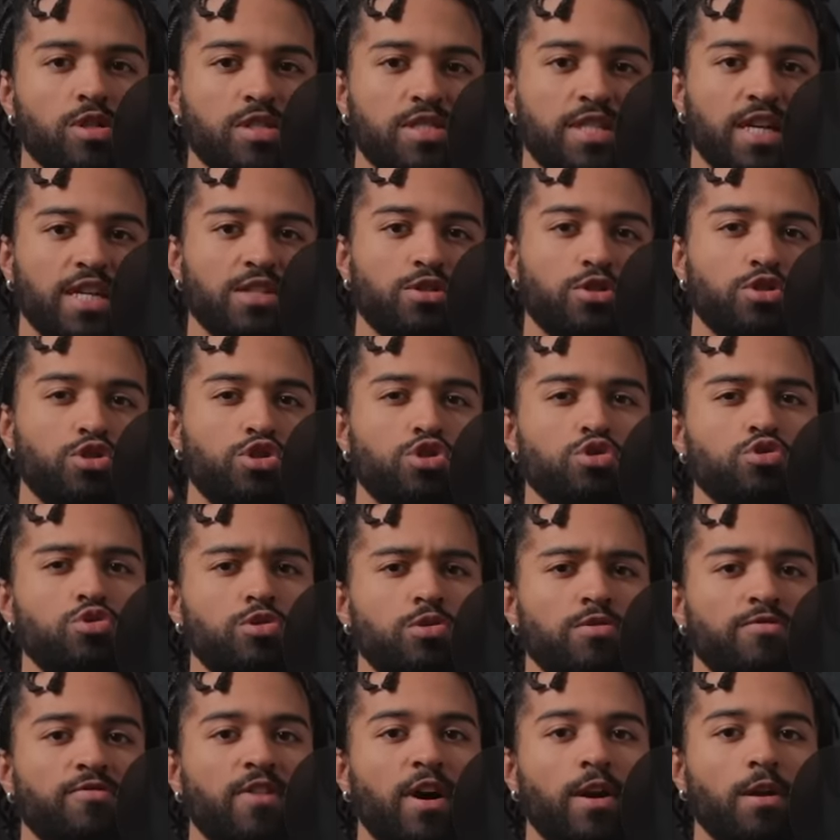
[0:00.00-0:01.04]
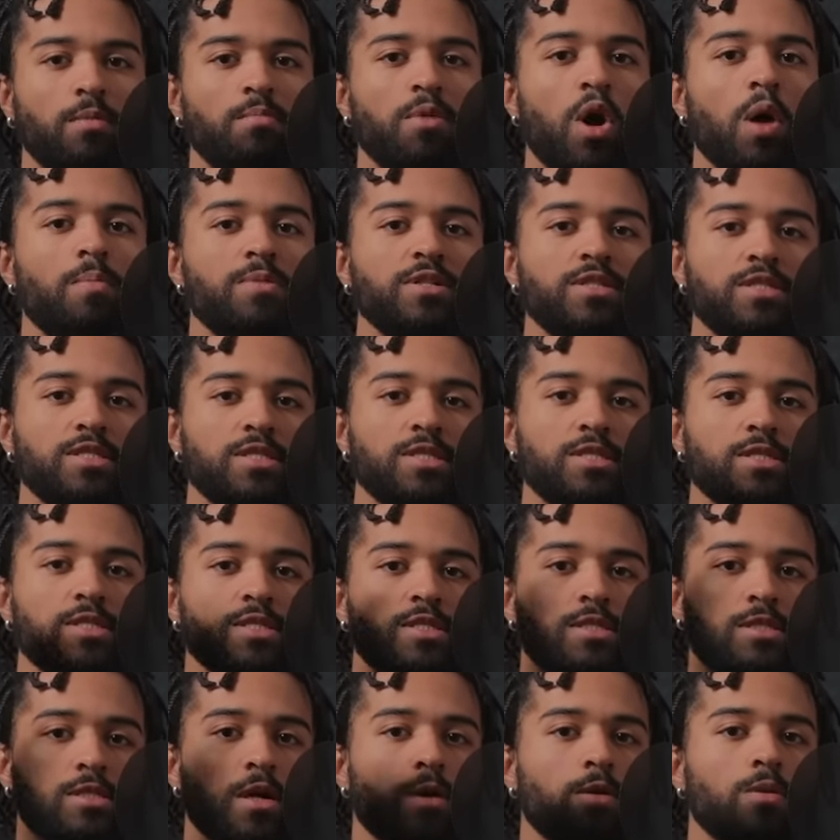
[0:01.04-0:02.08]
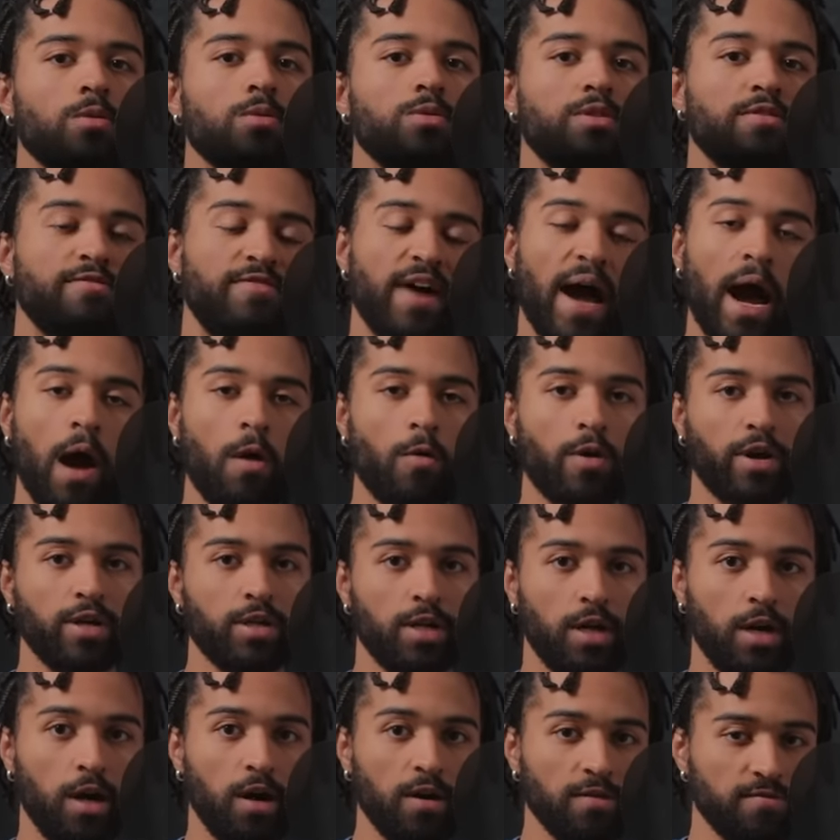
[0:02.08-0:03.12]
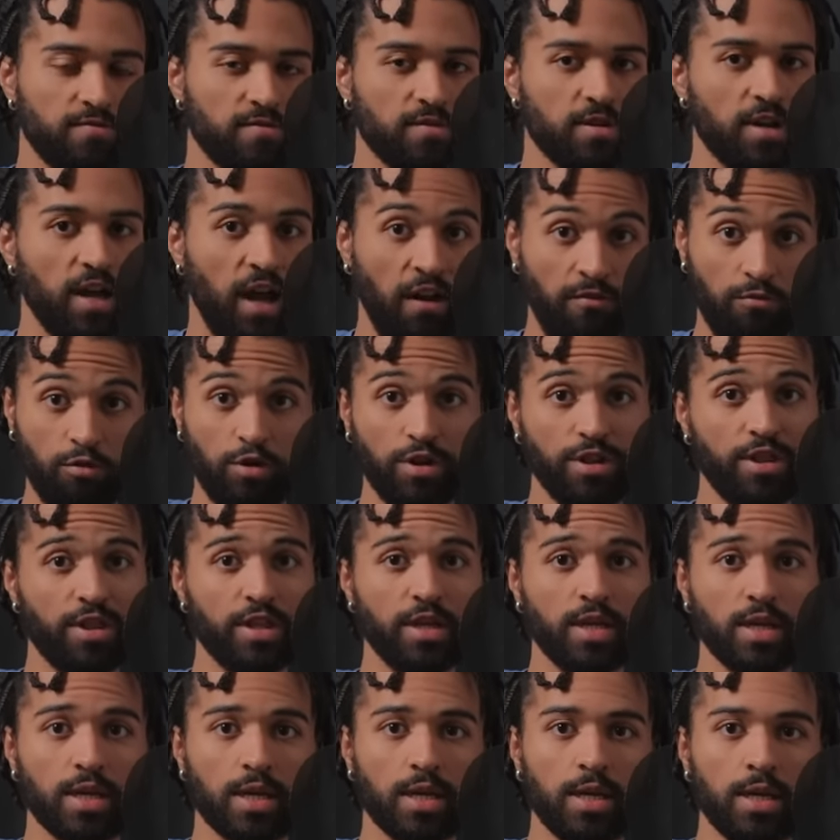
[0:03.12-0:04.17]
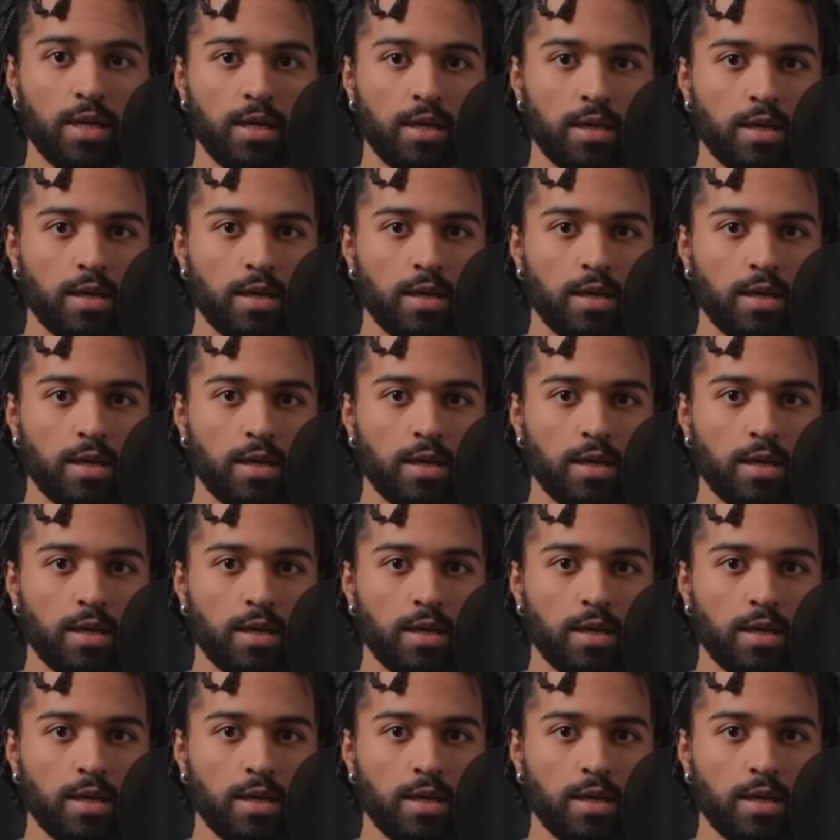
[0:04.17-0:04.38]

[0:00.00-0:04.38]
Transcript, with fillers: a chance to choose your final moments, just a subtle devouring of everything.